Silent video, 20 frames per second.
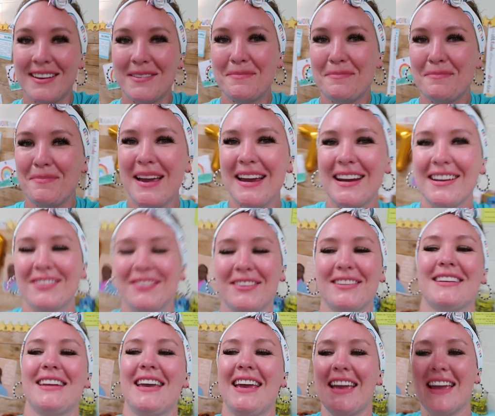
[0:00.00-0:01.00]
Made it through
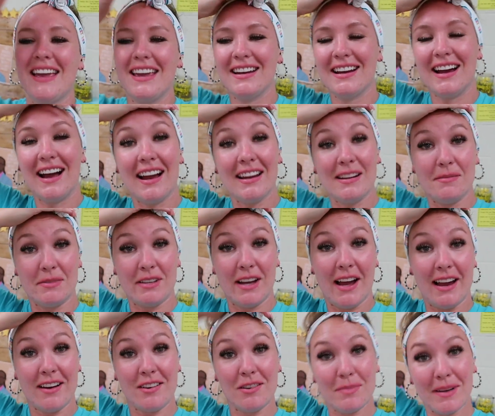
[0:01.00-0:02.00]
the day. I am
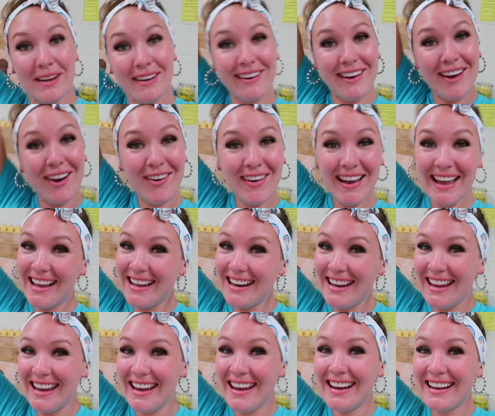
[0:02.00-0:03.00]
tired, but no
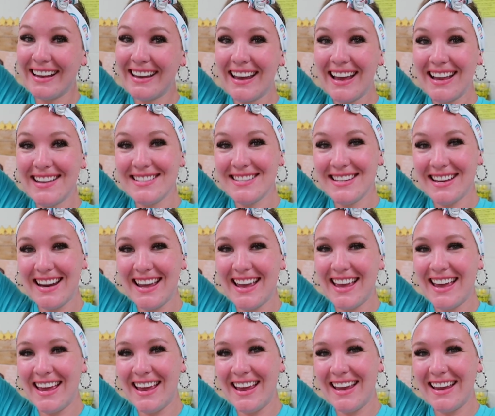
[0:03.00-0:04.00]
headache again
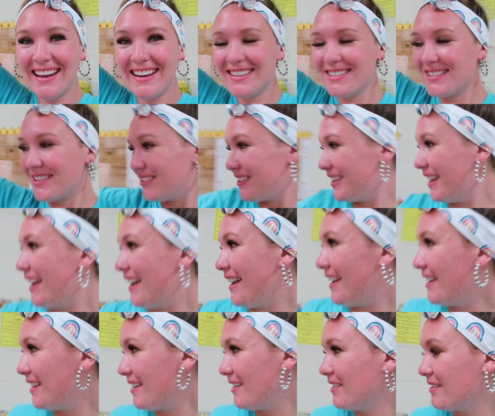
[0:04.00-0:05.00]
today. So
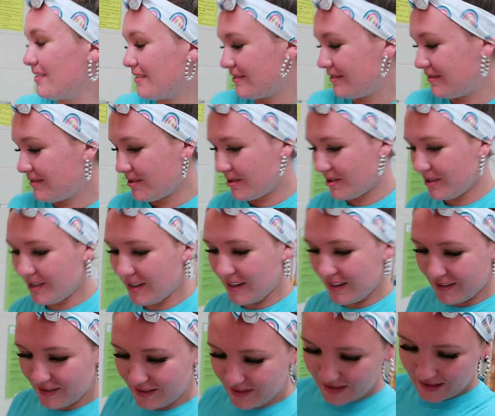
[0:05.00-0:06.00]
yay
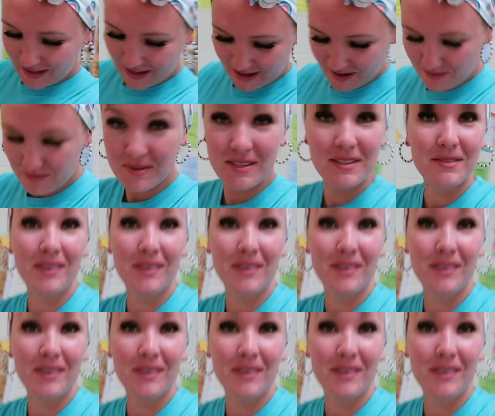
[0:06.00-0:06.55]
for the lamps